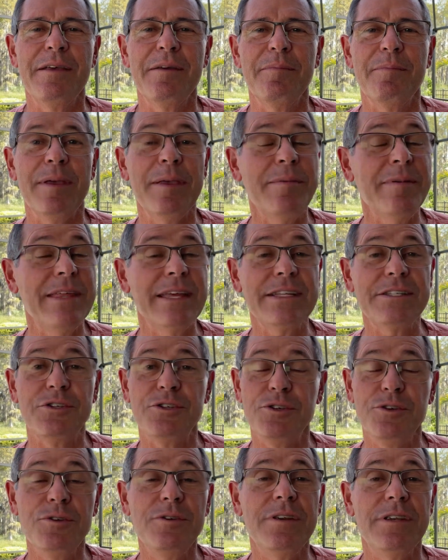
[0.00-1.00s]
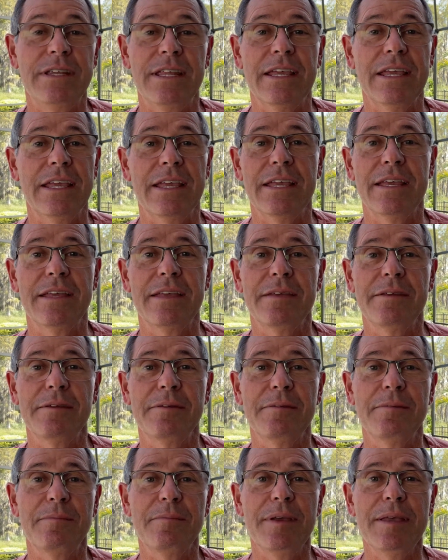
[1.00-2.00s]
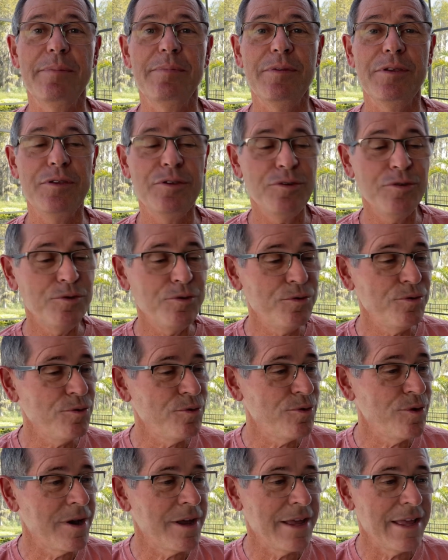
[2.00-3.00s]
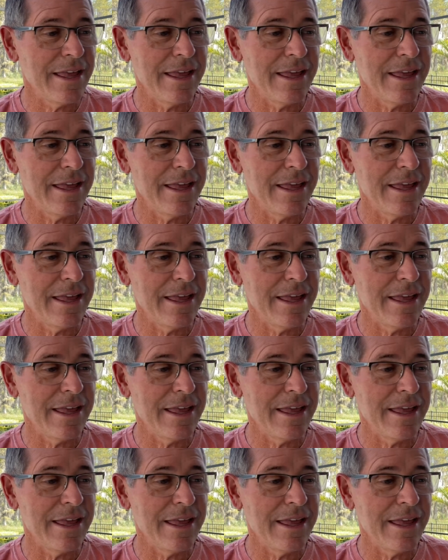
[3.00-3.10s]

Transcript: Maybe that's you today. Maybe you